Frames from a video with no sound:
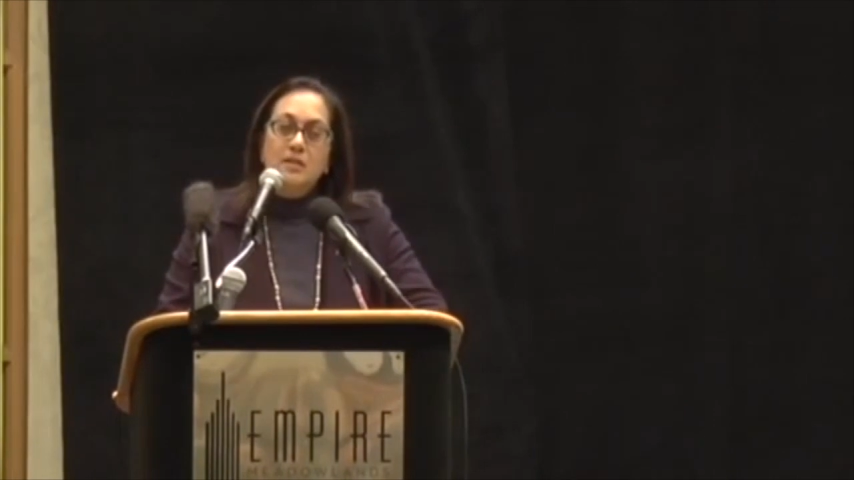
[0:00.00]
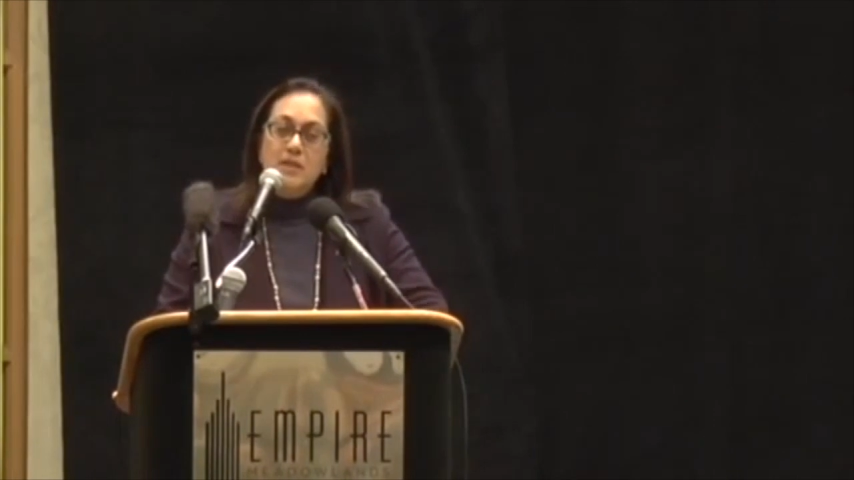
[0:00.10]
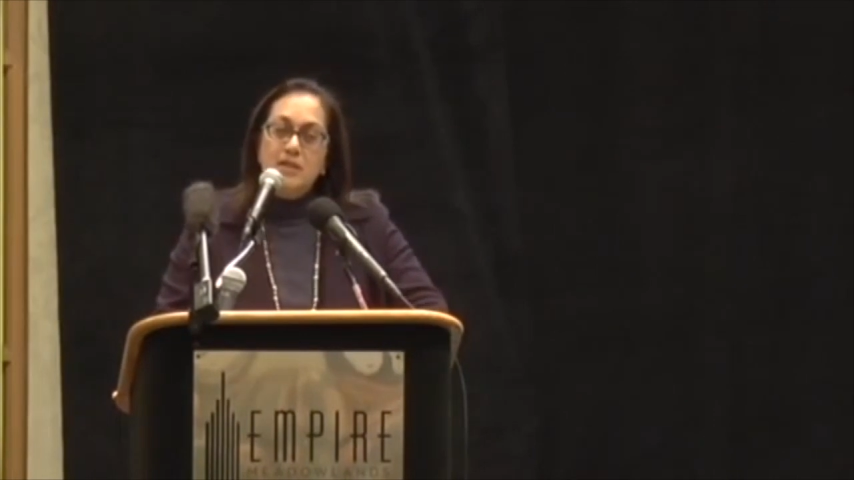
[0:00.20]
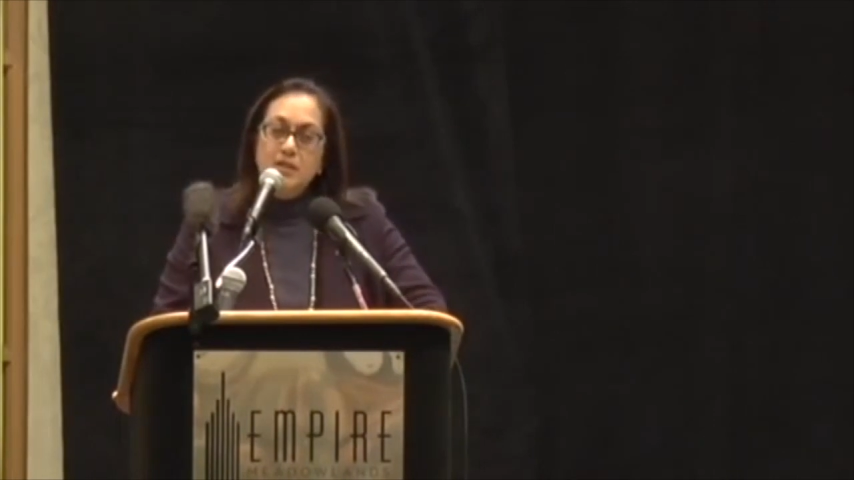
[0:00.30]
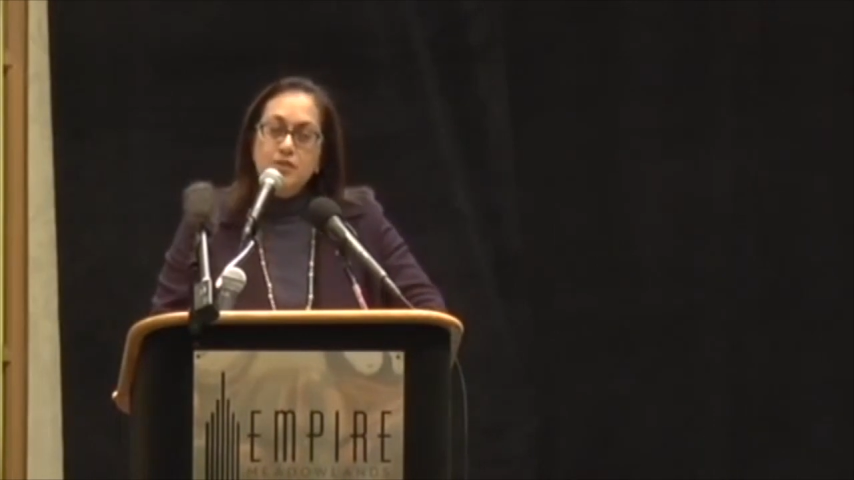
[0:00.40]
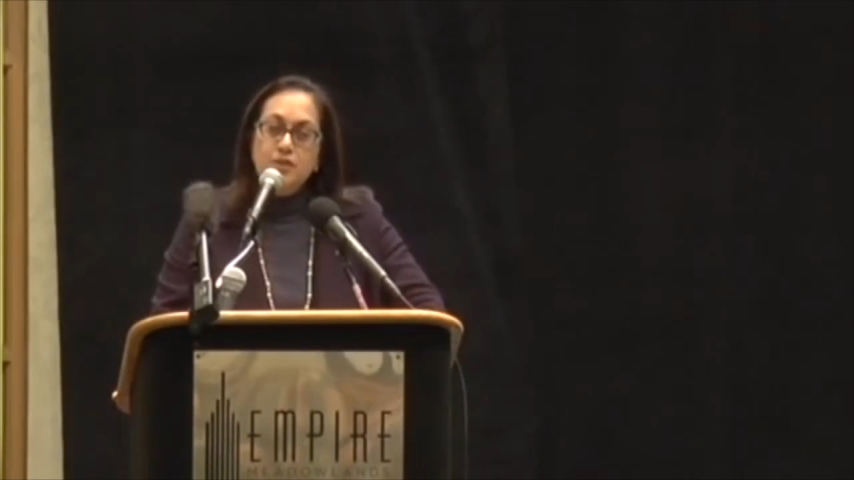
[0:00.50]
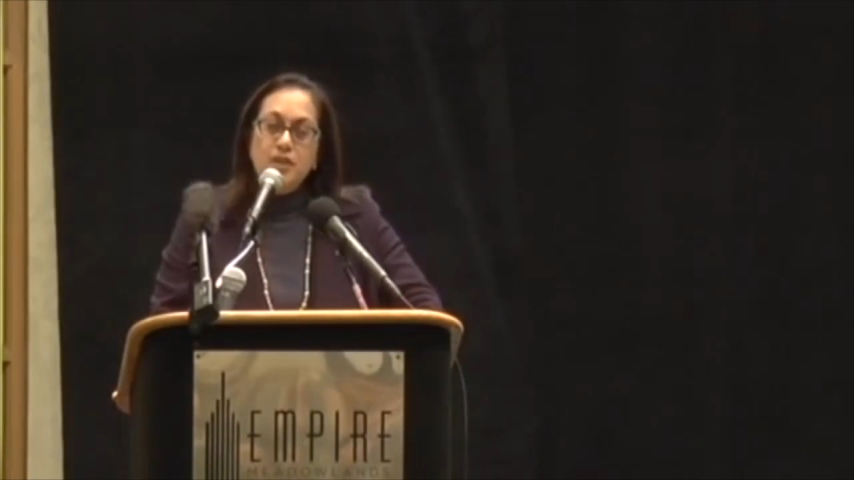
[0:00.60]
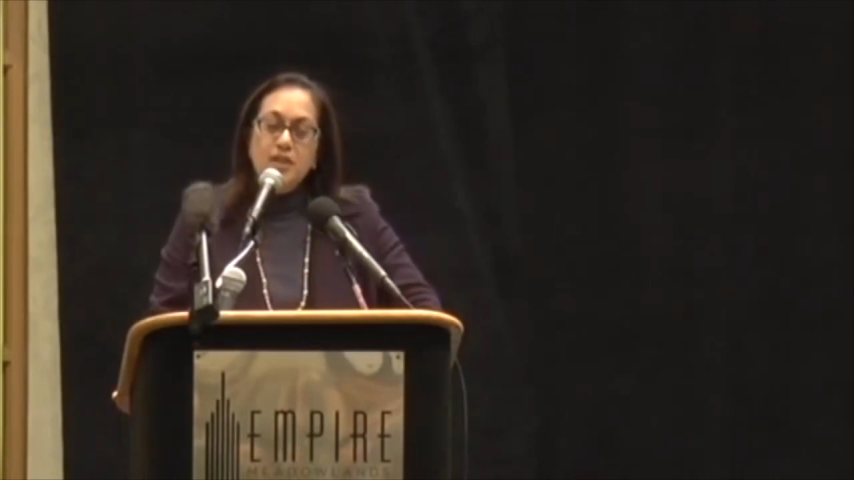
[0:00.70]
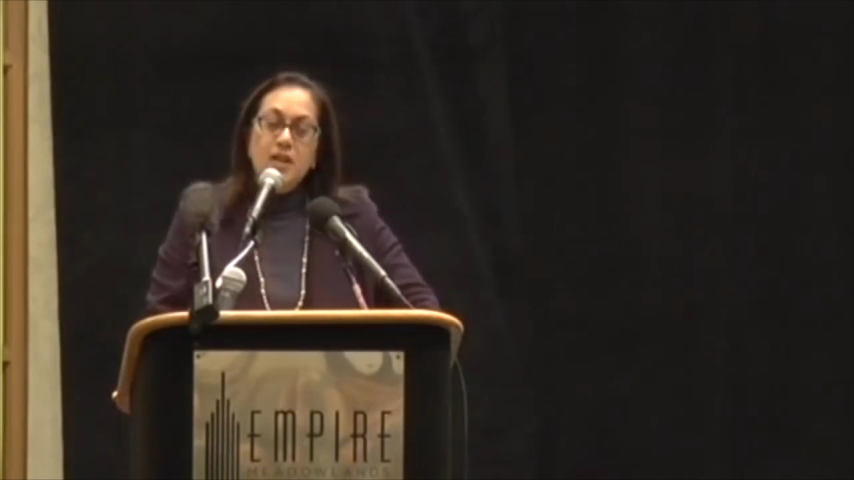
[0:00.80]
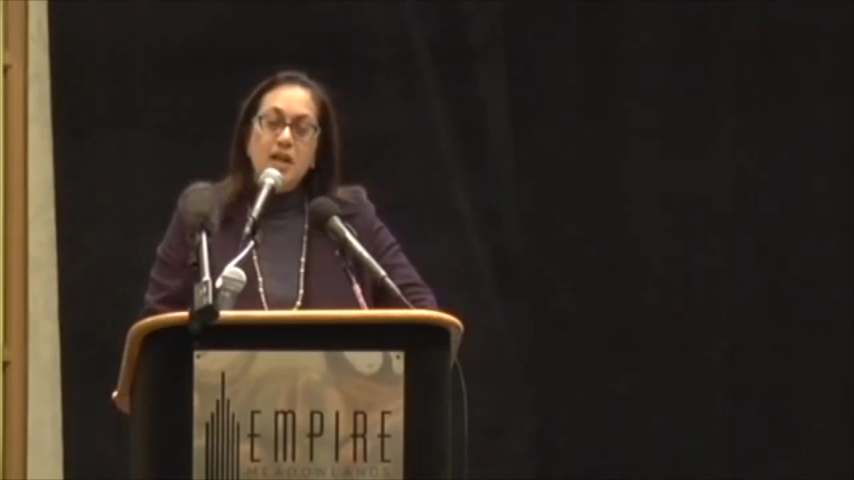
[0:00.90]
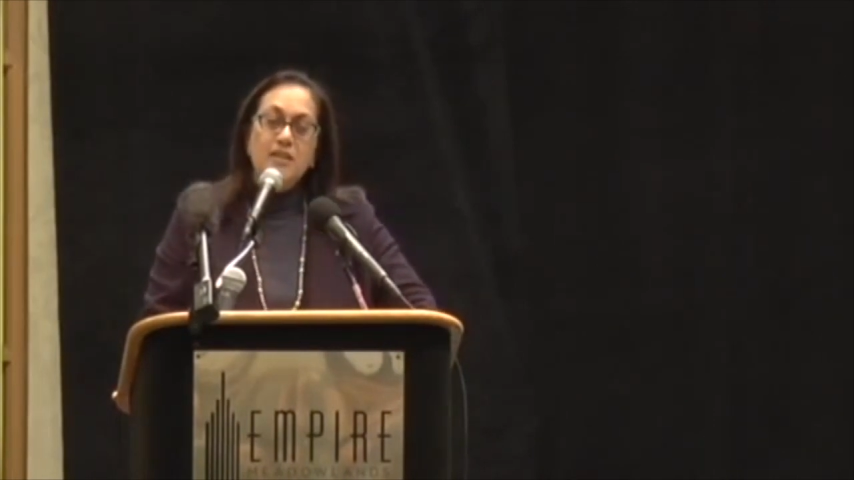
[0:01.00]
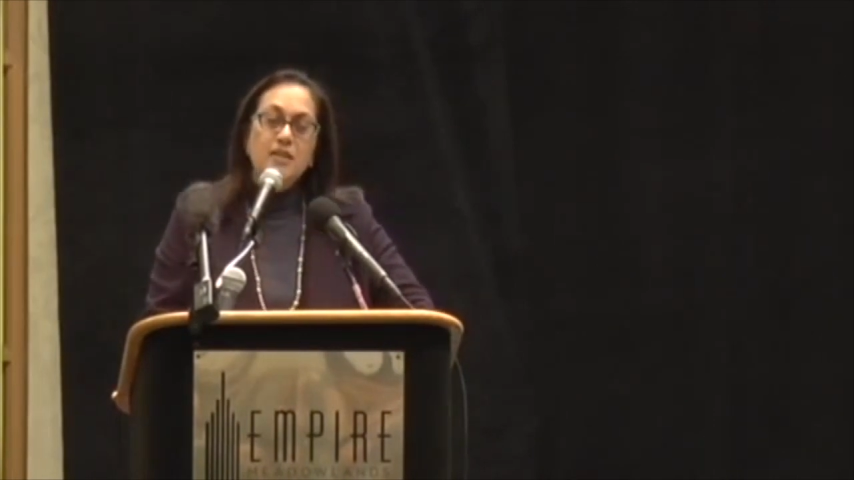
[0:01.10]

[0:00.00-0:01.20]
The military and